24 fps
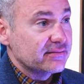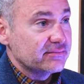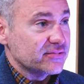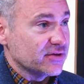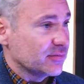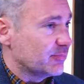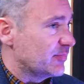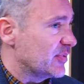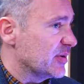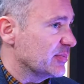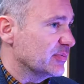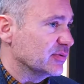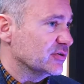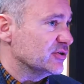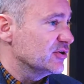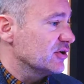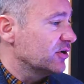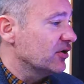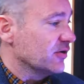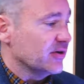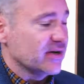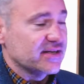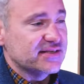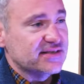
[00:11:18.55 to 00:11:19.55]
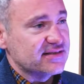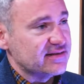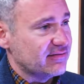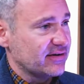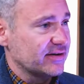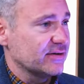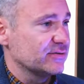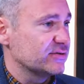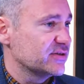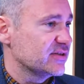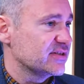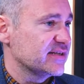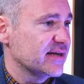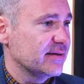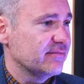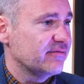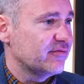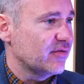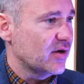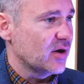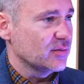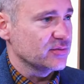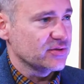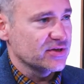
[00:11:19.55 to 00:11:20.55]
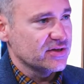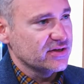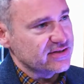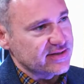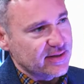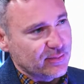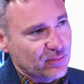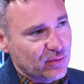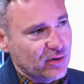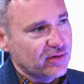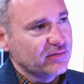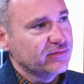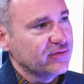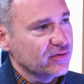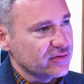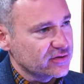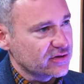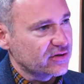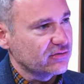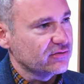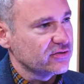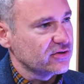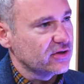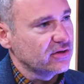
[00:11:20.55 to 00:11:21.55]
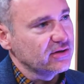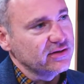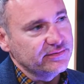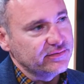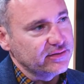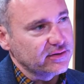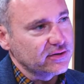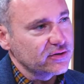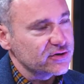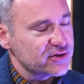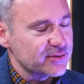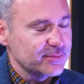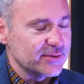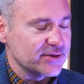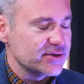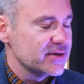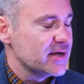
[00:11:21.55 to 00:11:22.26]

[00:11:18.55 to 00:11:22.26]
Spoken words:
So people don't necessarily use the same forms and the same workflows across all different customers.